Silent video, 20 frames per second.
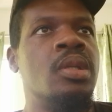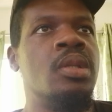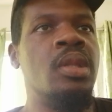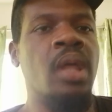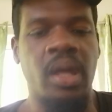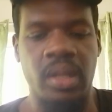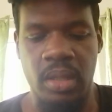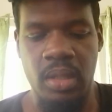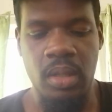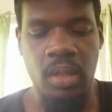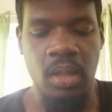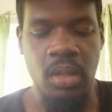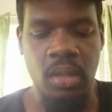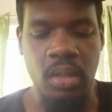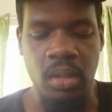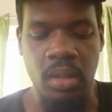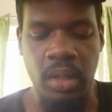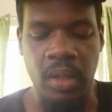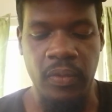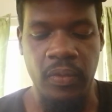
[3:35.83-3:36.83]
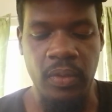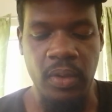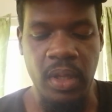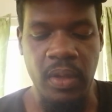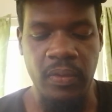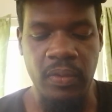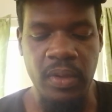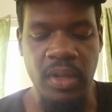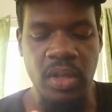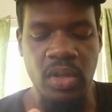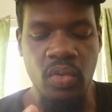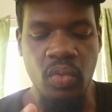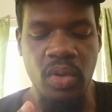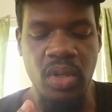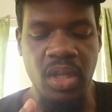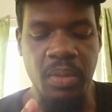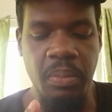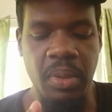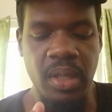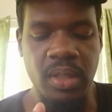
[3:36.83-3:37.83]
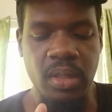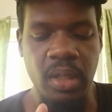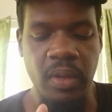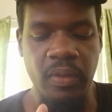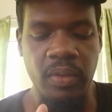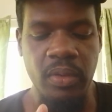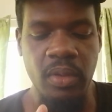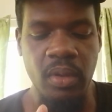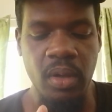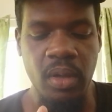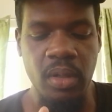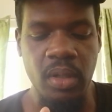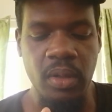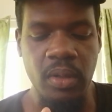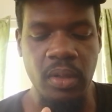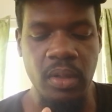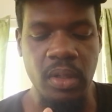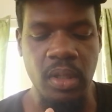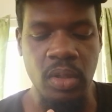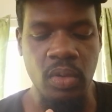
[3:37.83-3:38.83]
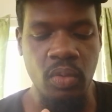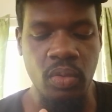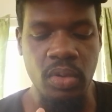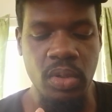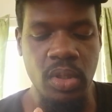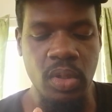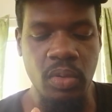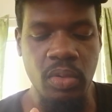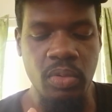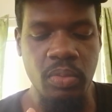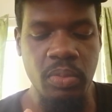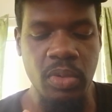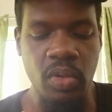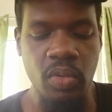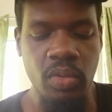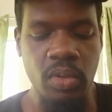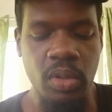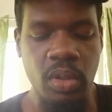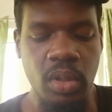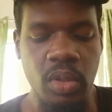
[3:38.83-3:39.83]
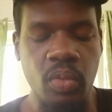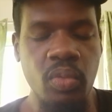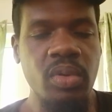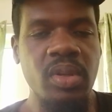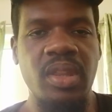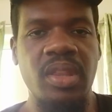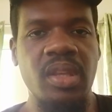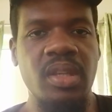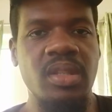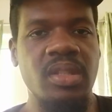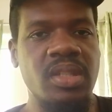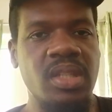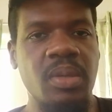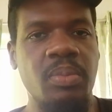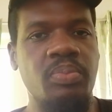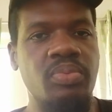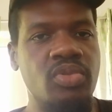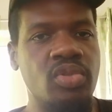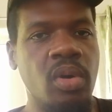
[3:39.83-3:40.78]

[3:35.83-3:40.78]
that if you didn't know any better, if you thought you would think, say,